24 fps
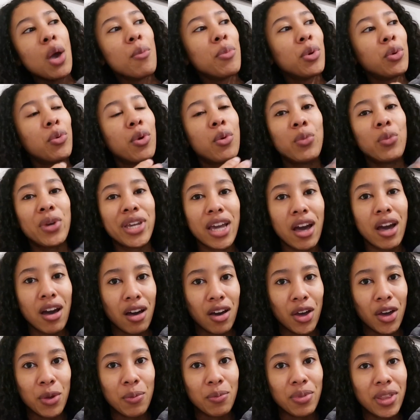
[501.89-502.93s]
But when we get
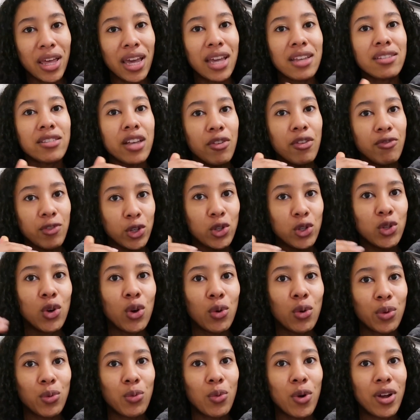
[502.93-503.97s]
our own place I for
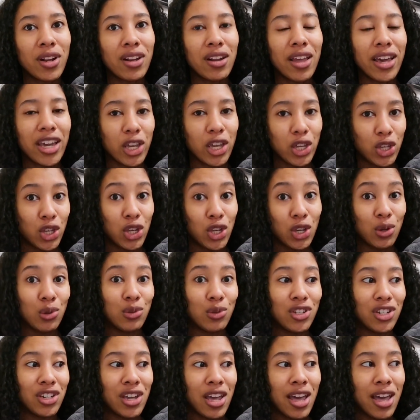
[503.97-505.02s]
sure would want like a
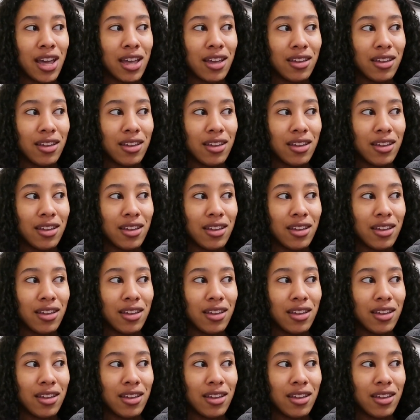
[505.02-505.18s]
huge